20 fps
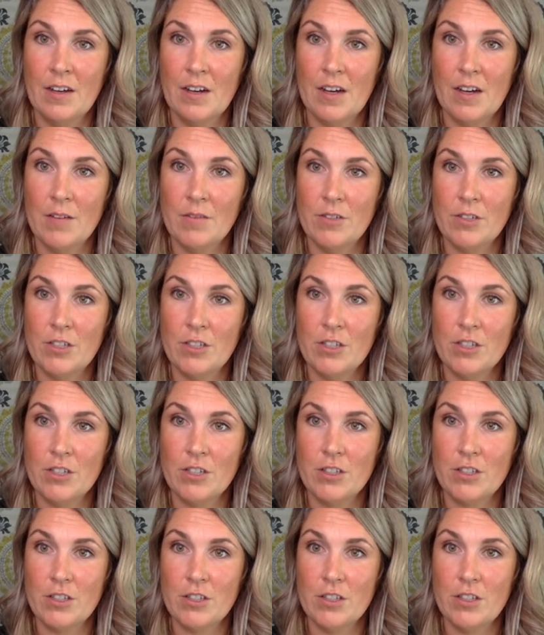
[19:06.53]
I'm
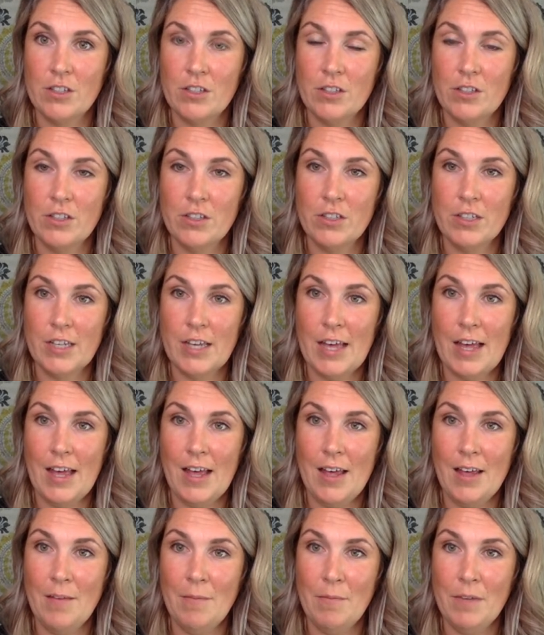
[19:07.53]
just going to look
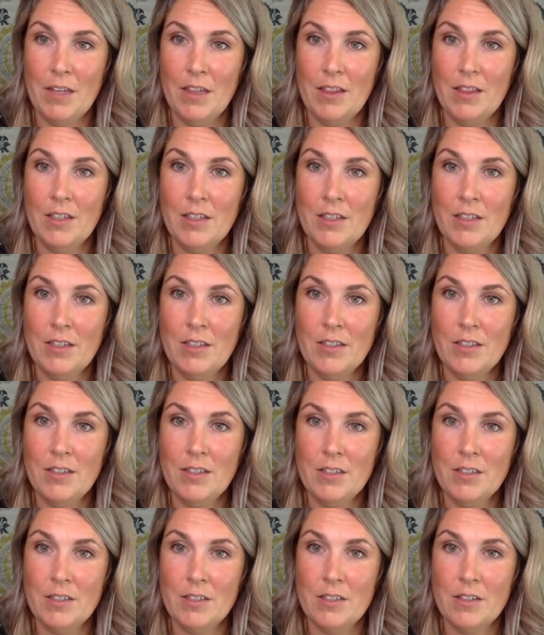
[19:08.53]
at my
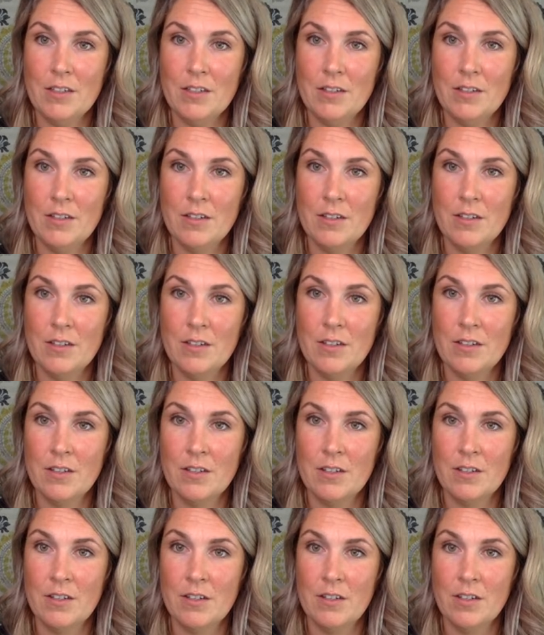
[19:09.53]
list.
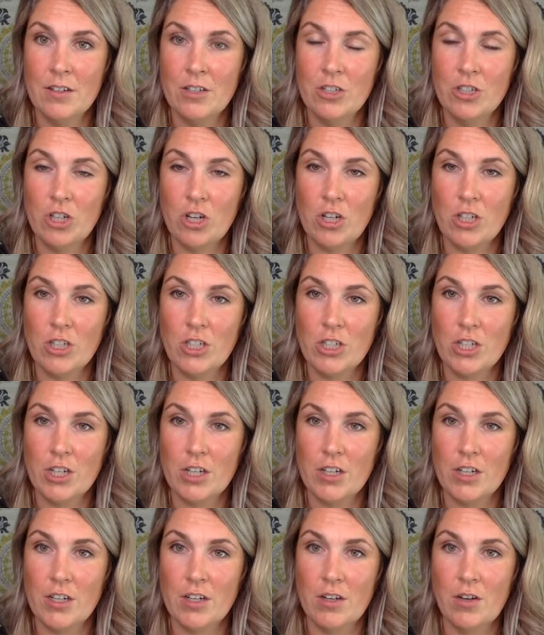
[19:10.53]

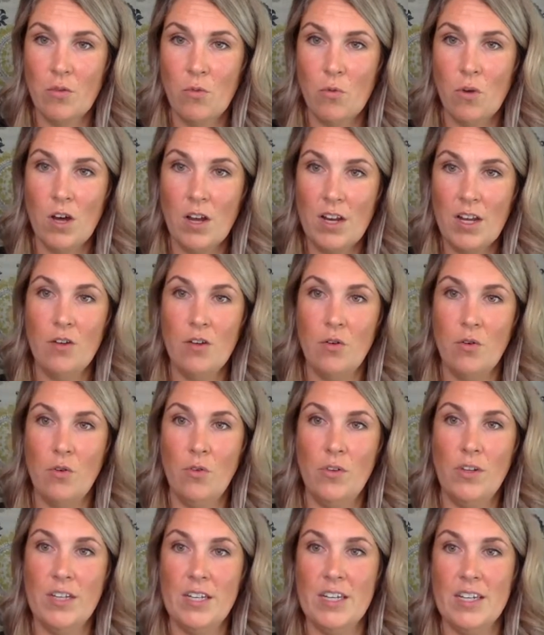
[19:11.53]
Joshka, one and
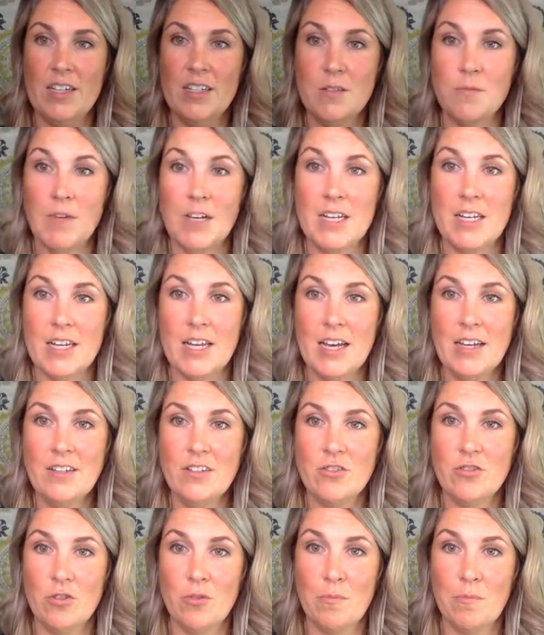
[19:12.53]
only, is my
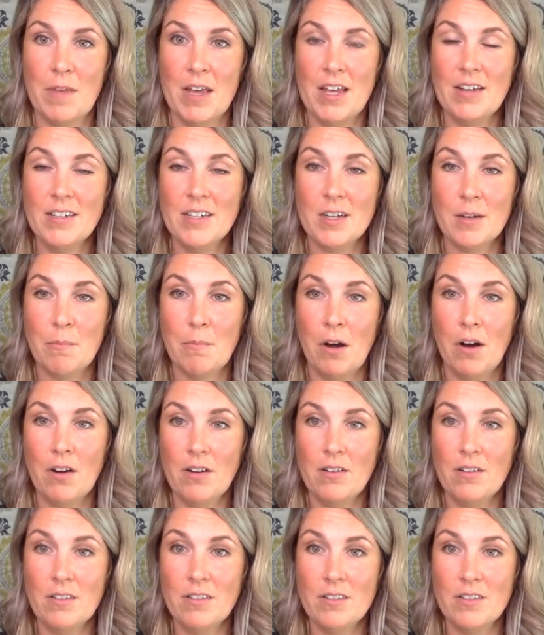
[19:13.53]
next romantic
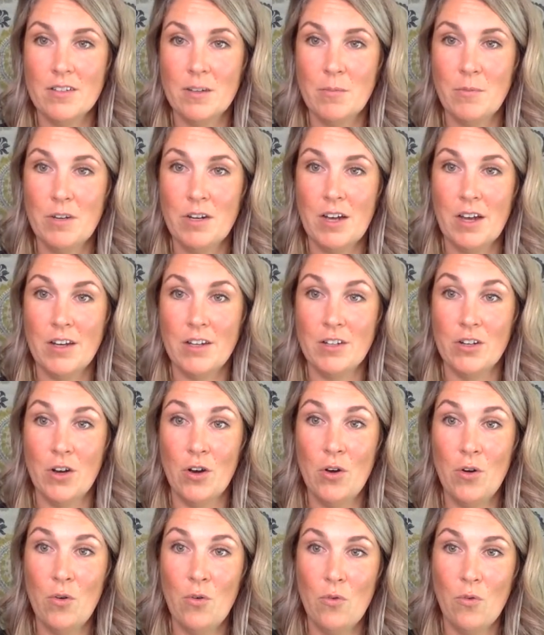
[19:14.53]
partner someone I
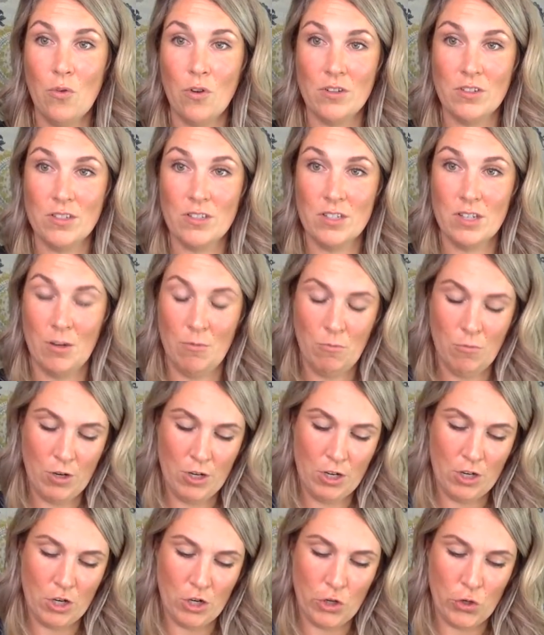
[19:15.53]
know or
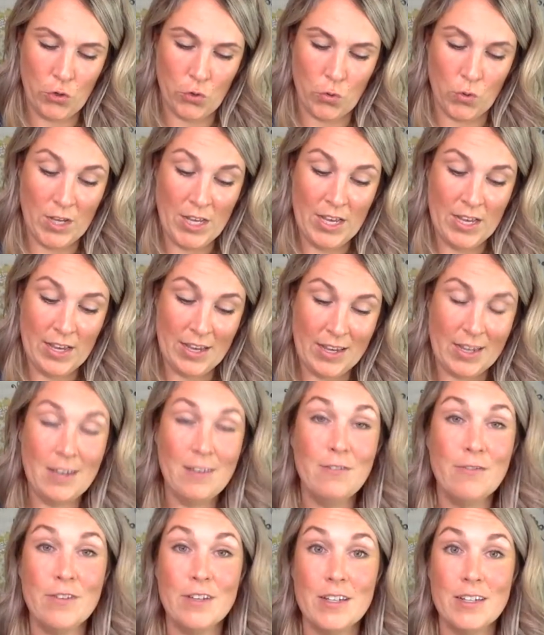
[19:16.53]
someone new?
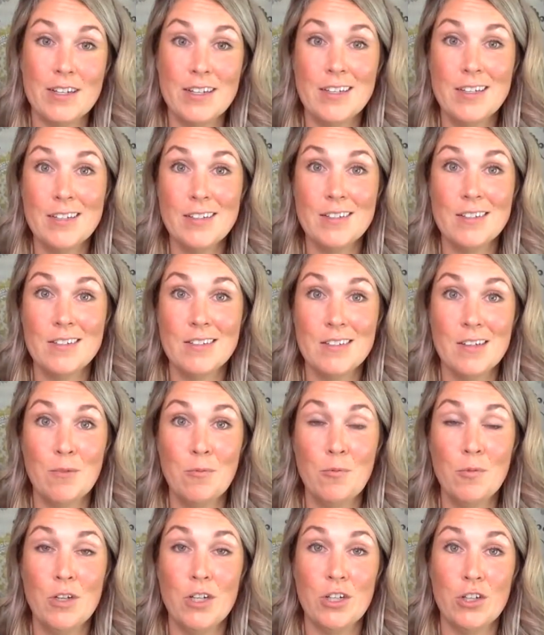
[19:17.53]
If it is
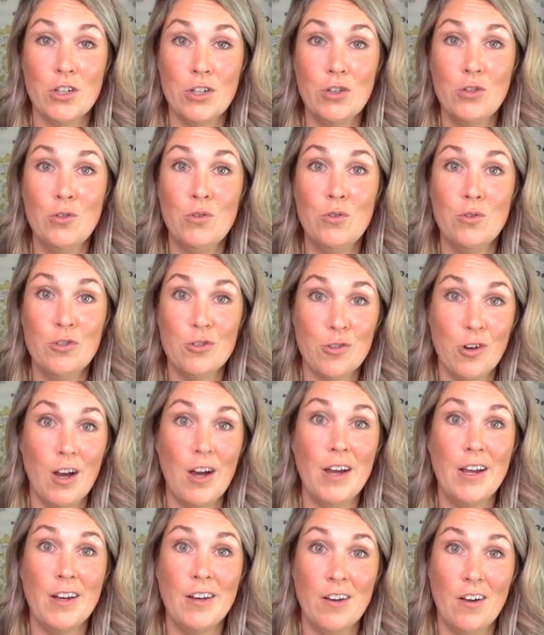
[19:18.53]
someone new,
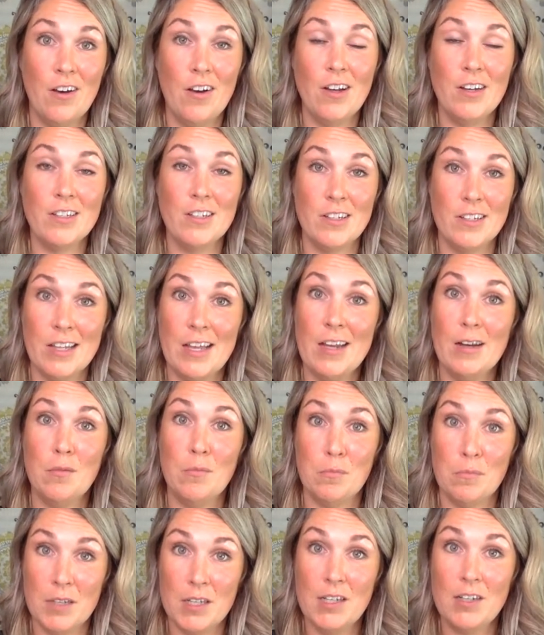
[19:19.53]
try not to let it
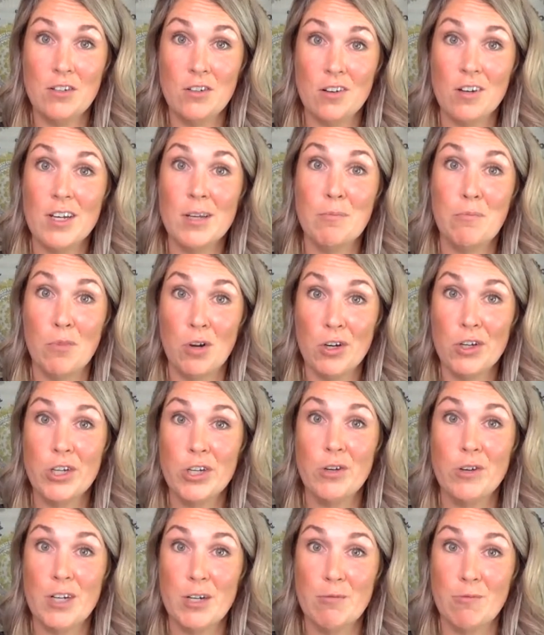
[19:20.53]
be during
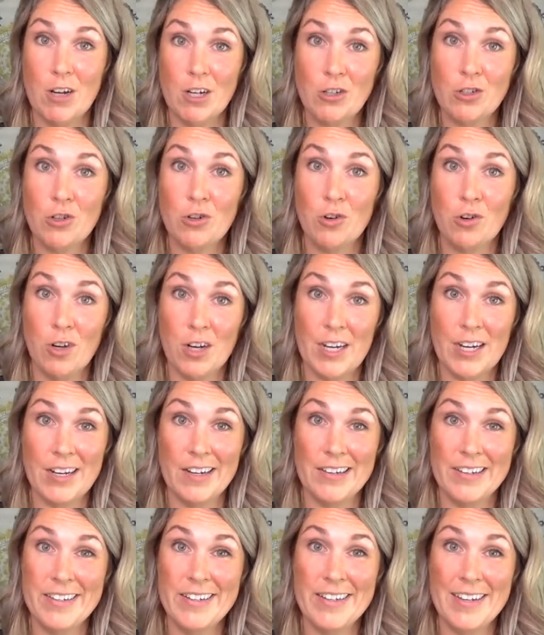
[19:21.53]
Mercury retrograde.
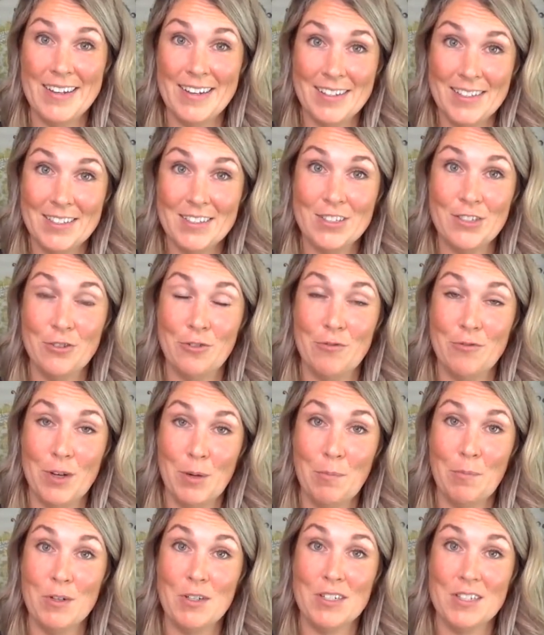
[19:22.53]
It ends
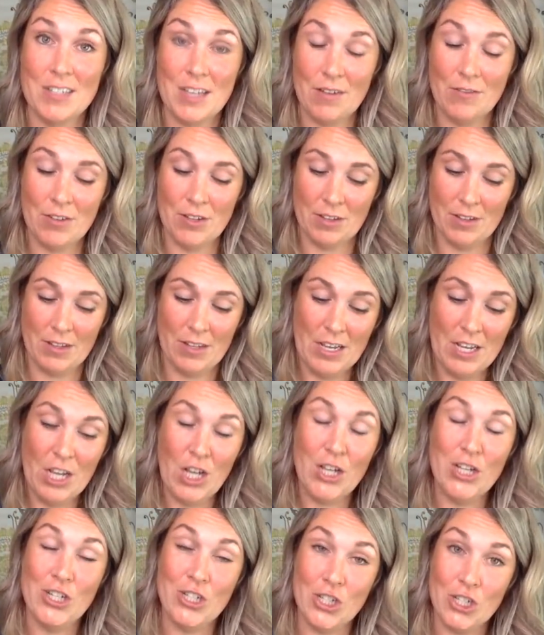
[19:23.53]
November 7th.
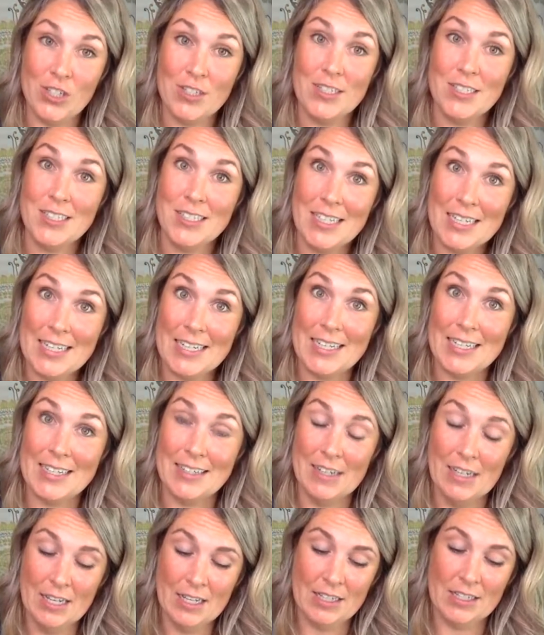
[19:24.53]
Just saying.
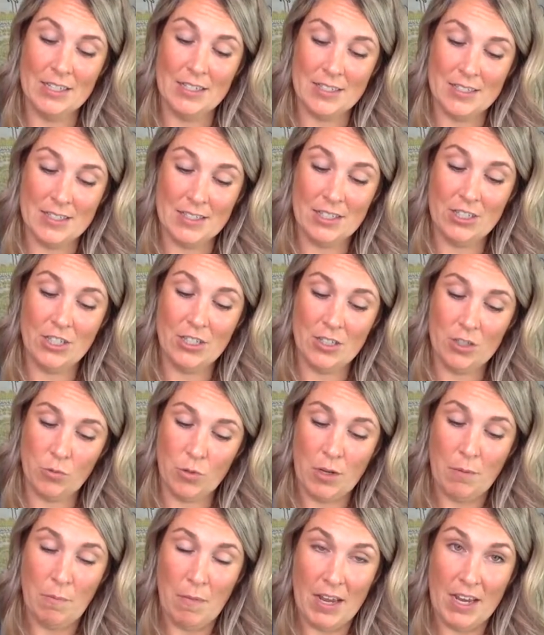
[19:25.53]
The decisions
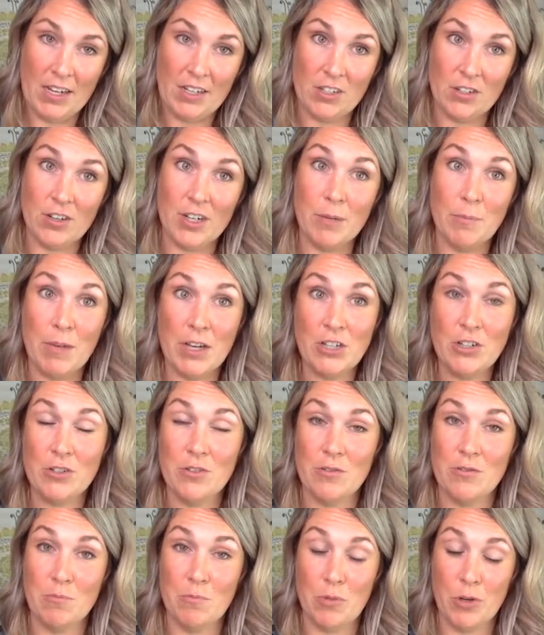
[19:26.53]
we make during
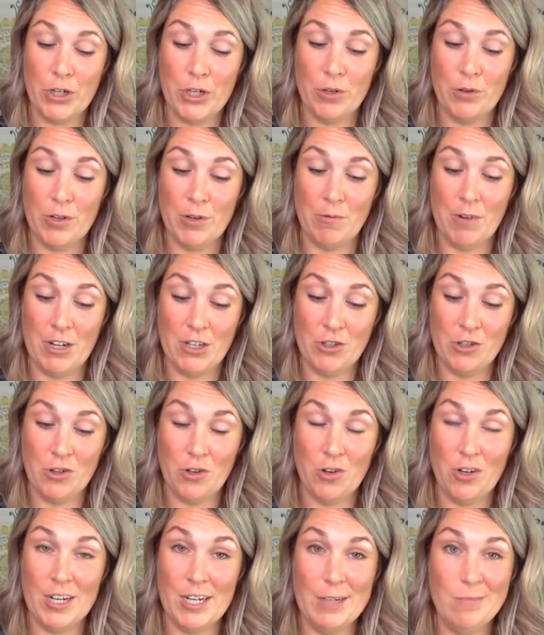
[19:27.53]
Mercury
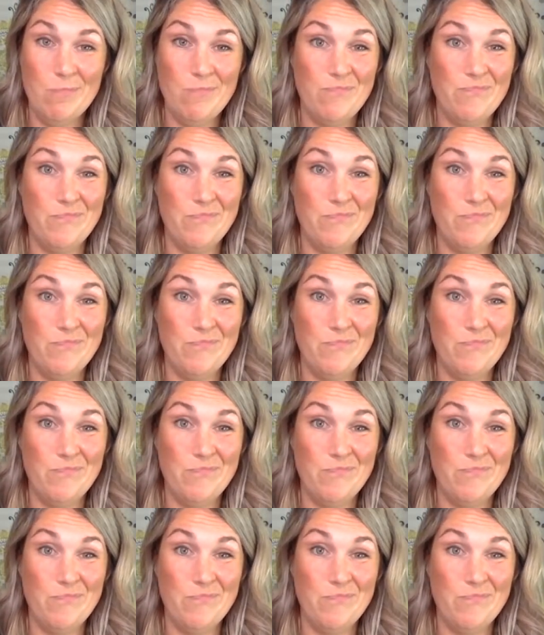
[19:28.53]
retrograde,